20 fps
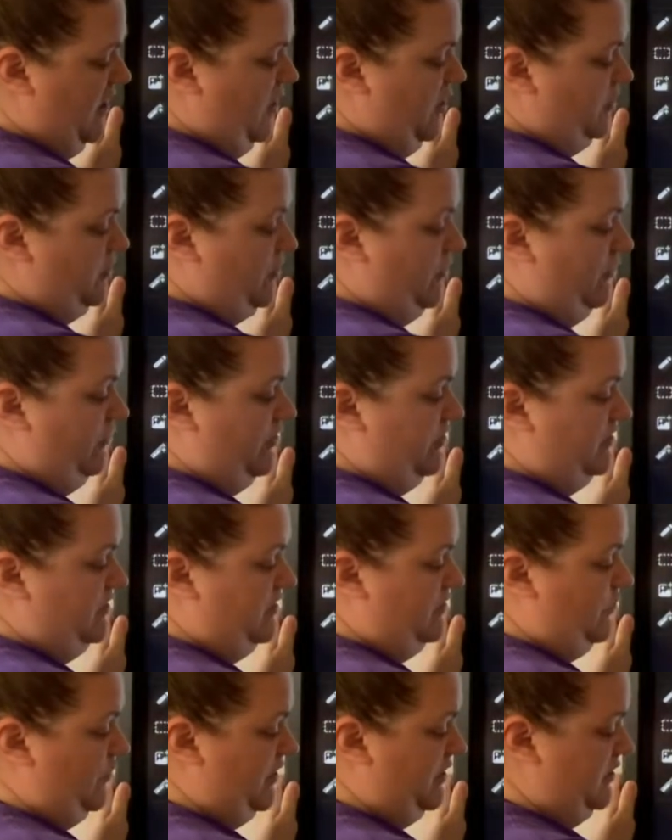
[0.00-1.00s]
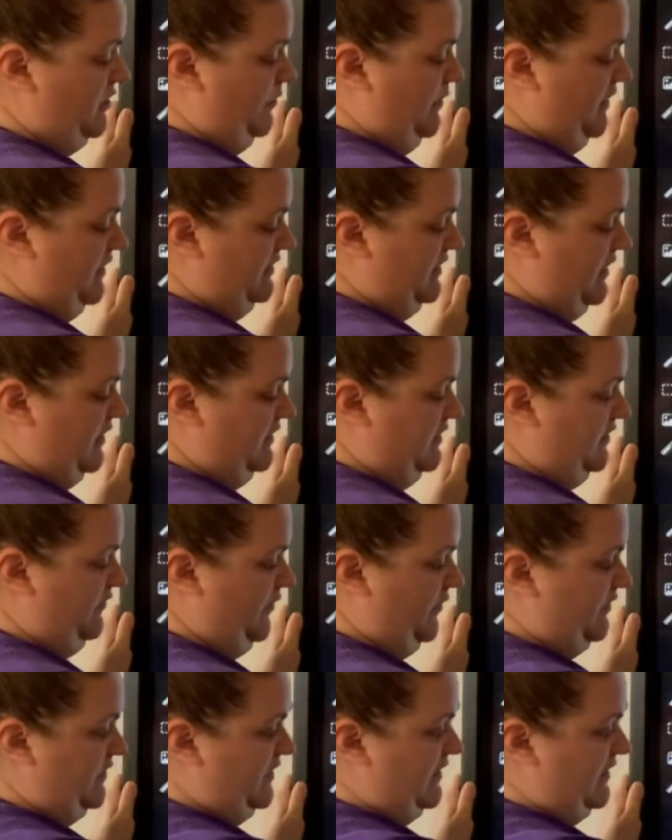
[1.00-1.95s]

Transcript: 2/3 is going to, because that's the